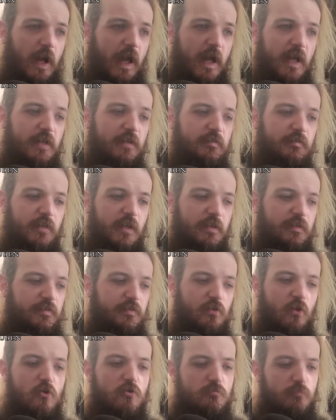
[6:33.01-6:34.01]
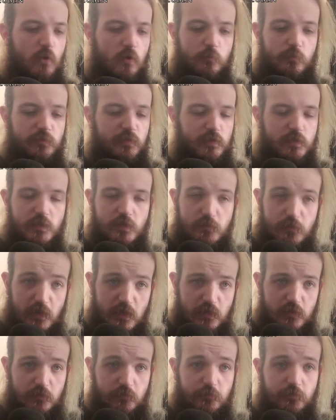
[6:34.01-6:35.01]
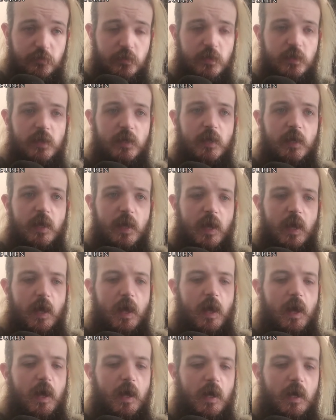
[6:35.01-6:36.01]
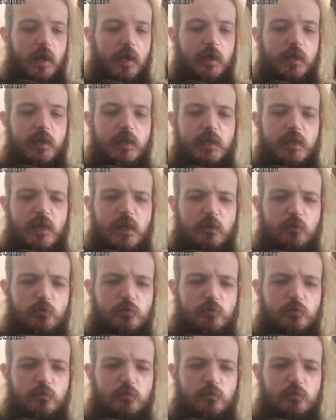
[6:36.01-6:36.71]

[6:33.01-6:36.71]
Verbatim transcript: and like song moments that you can think of. I